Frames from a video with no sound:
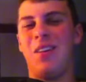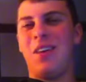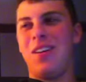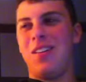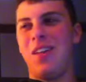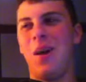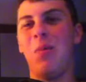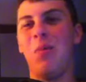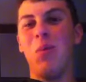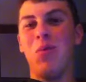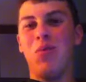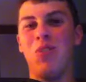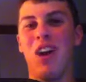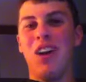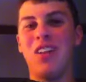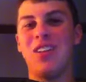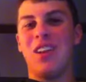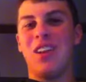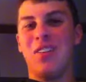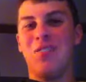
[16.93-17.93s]
double
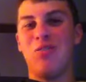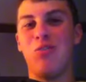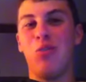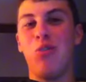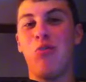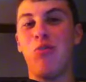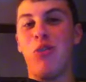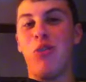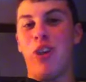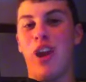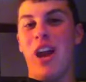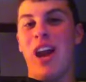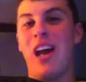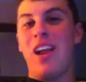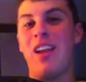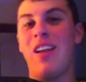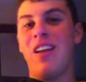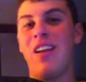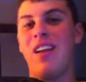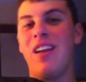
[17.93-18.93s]
checked and I still
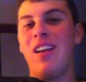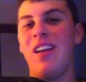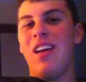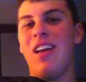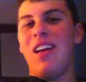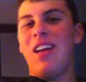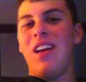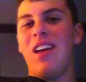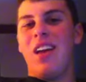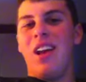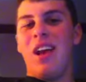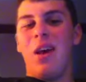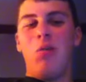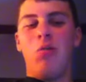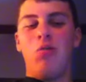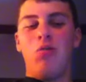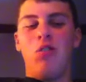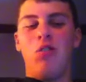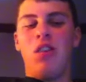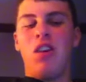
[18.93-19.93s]
forgot. And I
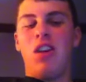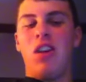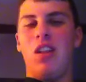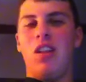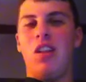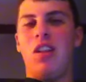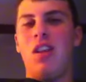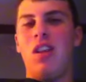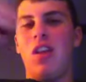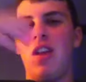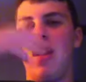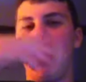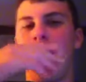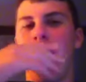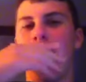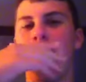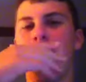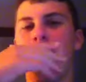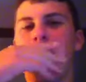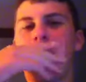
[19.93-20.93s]
was looking,
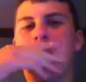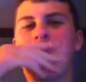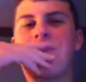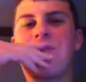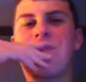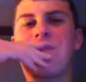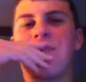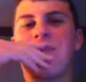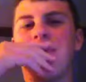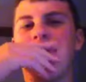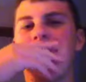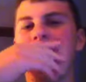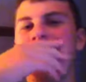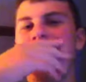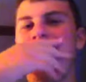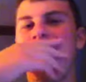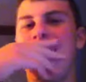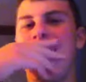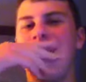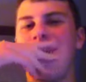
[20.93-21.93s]
and
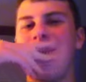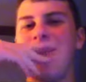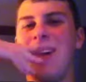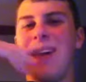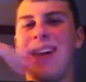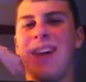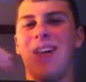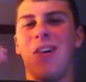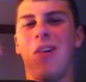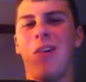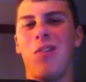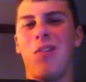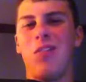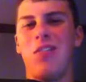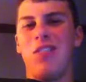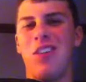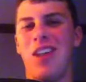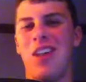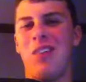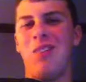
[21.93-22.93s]
I'm like, oh
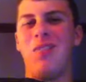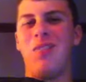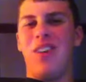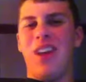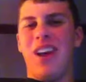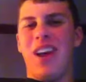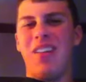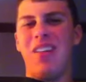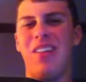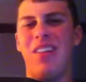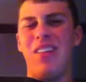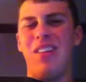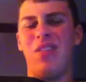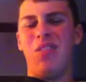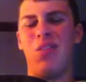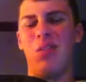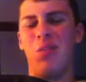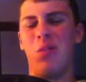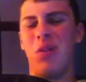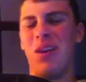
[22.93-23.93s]
shit, I forgot
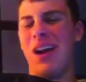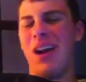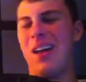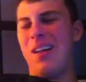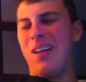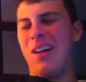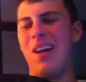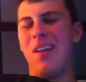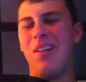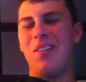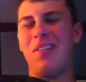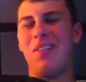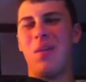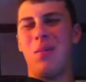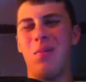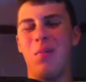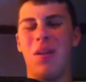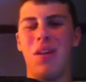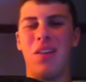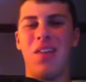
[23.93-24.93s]
this or what, I
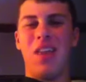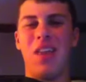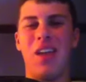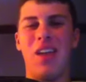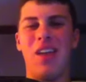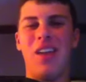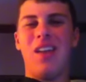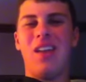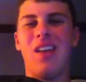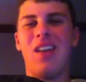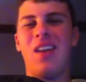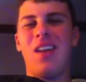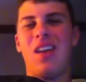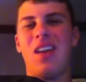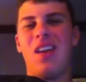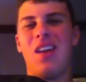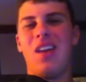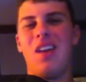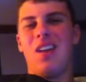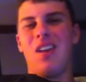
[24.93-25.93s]
something like that.
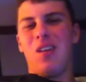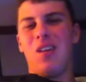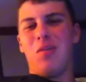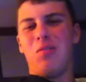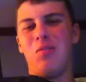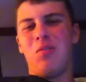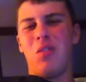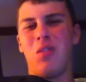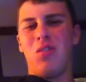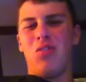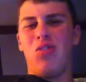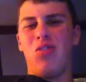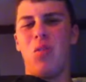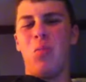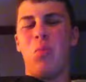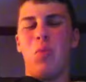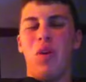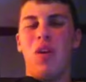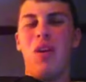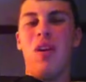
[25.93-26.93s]
I was looking
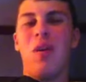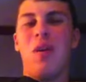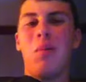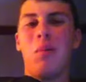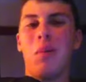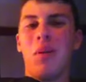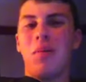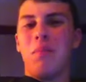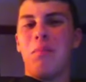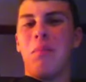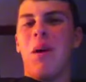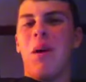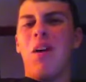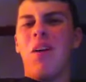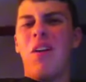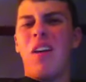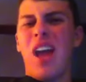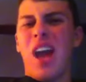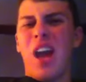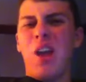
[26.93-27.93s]
somewhere, but
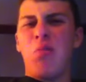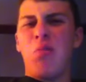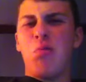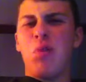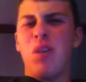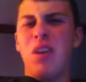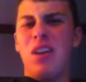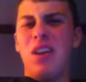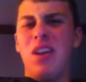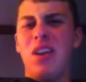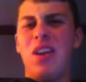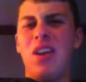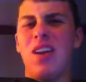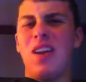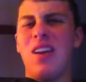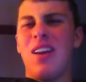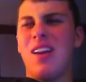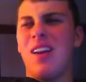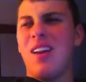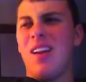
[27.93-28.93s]
Mark Henry
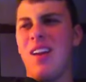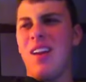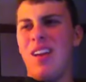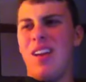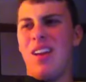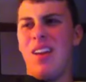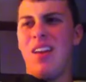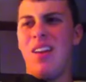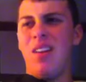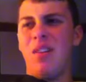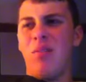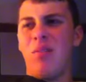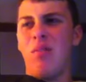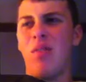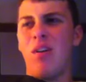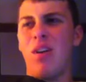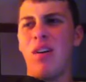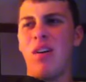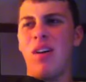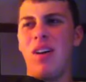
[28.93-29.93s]
and
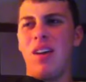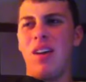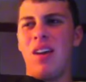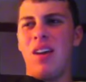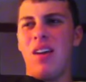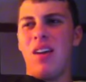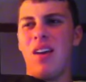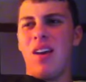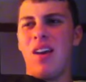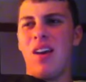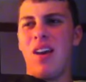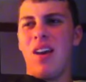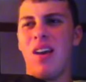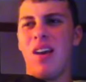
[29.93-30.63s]
fucking